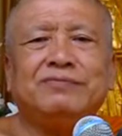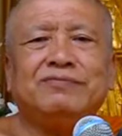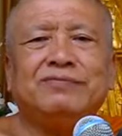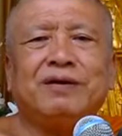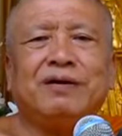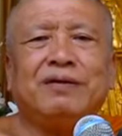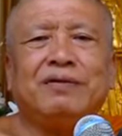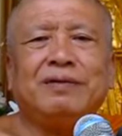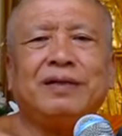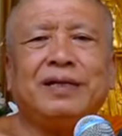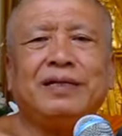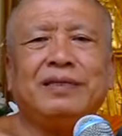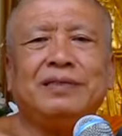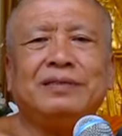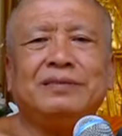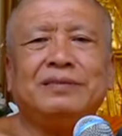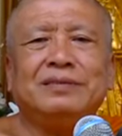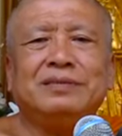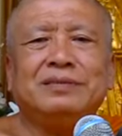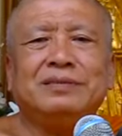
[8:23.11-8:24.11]

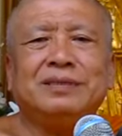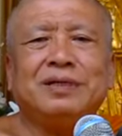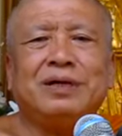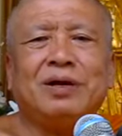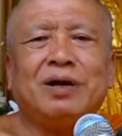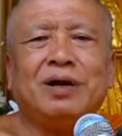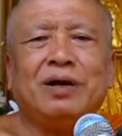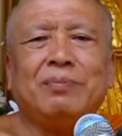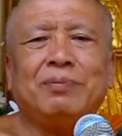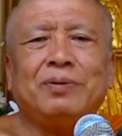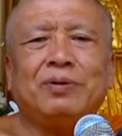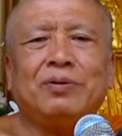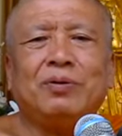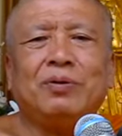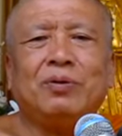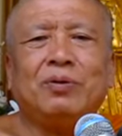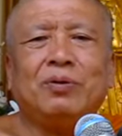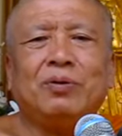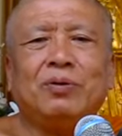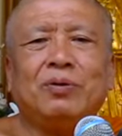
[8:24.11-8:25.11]
falling of the
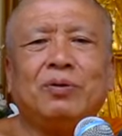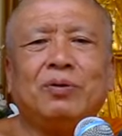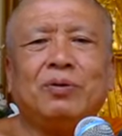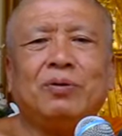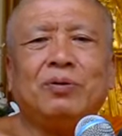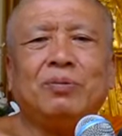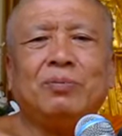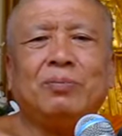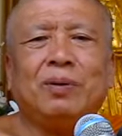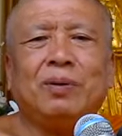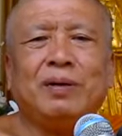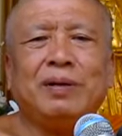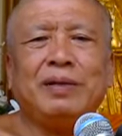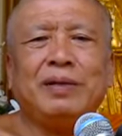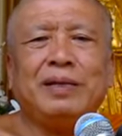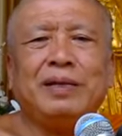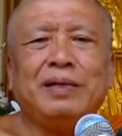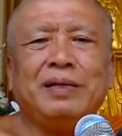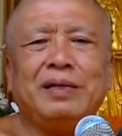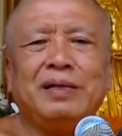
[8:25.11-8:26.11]
whole
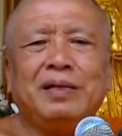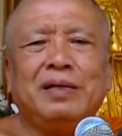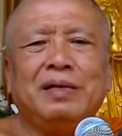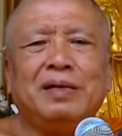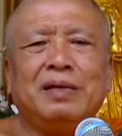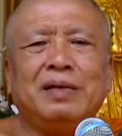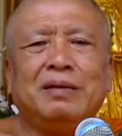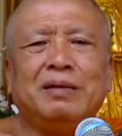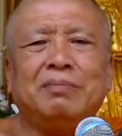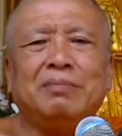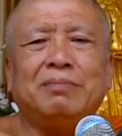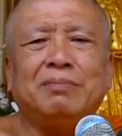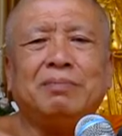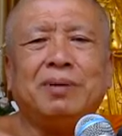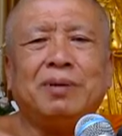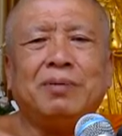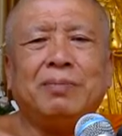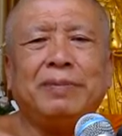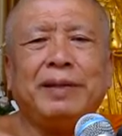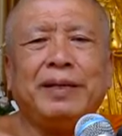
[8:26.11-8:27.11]
body
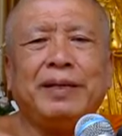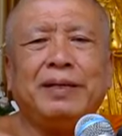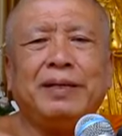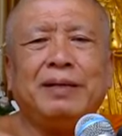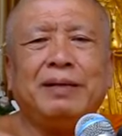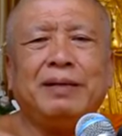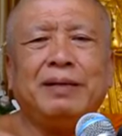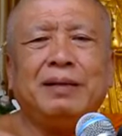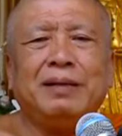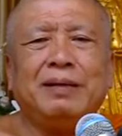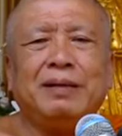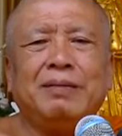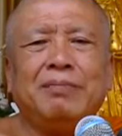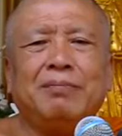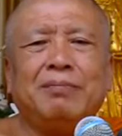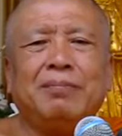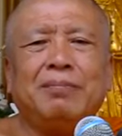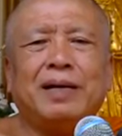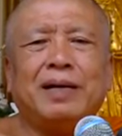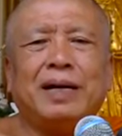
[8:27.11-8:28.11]
moment
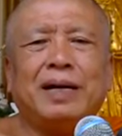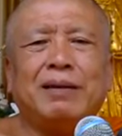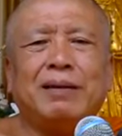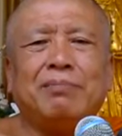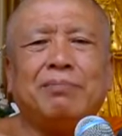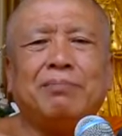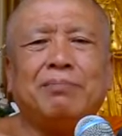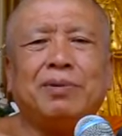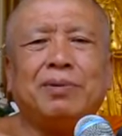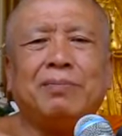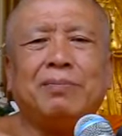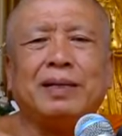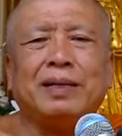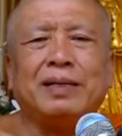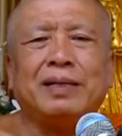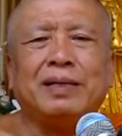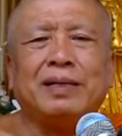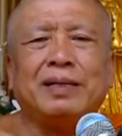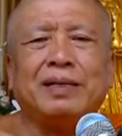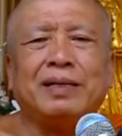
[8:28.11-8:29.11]
by
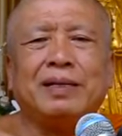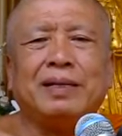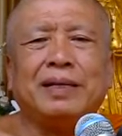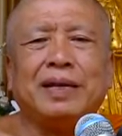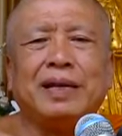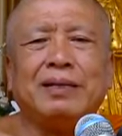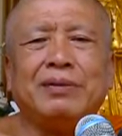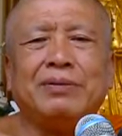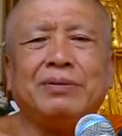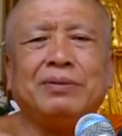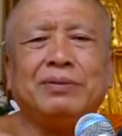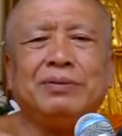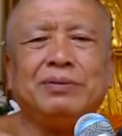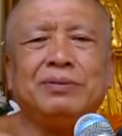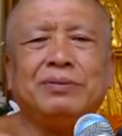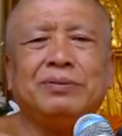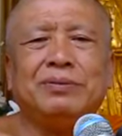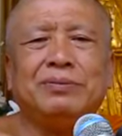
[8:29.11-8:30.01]
moment? Can you?